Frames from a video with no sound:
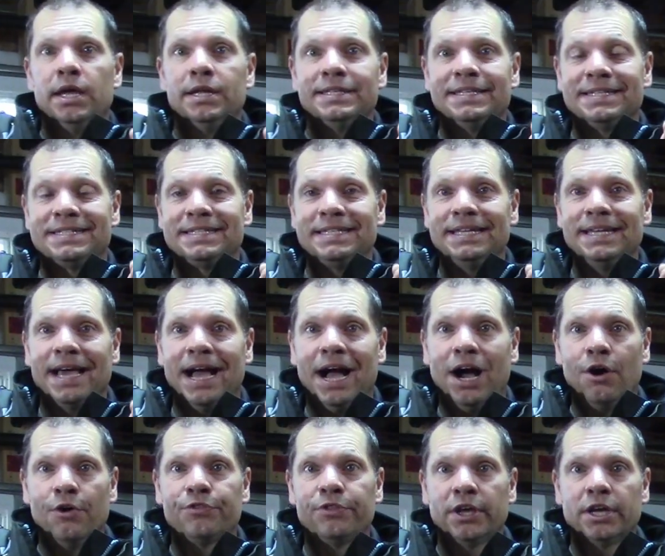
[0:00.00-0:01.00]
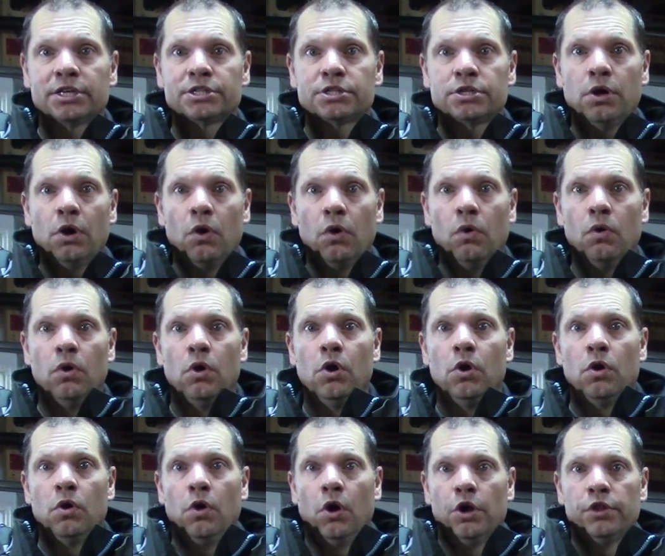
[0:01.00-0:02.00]
to see how things go
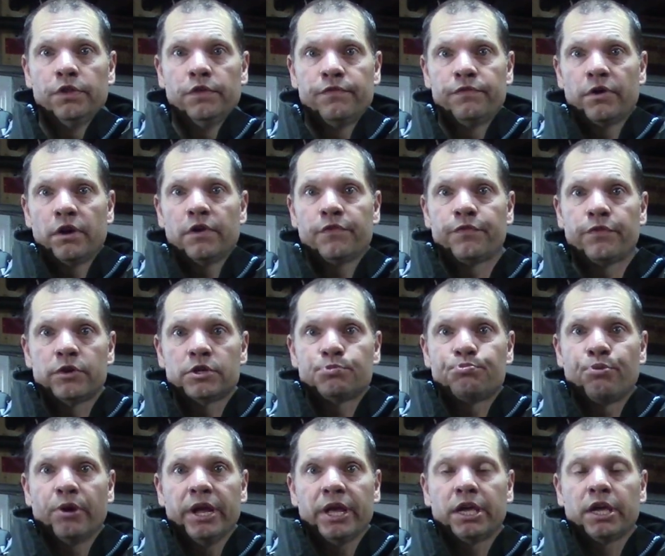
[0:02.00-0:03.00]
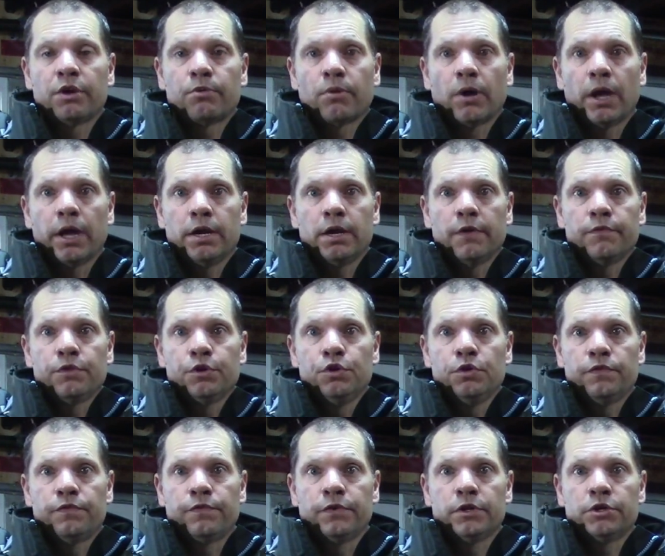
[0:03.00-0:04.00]
on the very first break-in ride of the
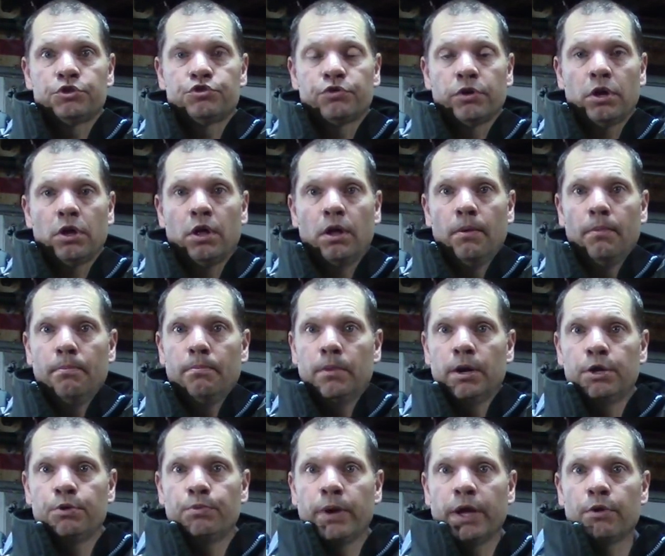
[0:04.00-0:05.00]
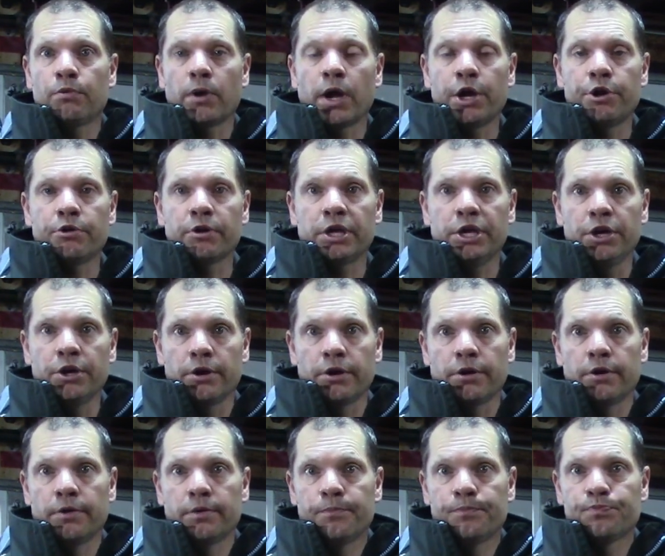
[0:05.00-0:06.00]
new Finntrail Mudway Rider gear.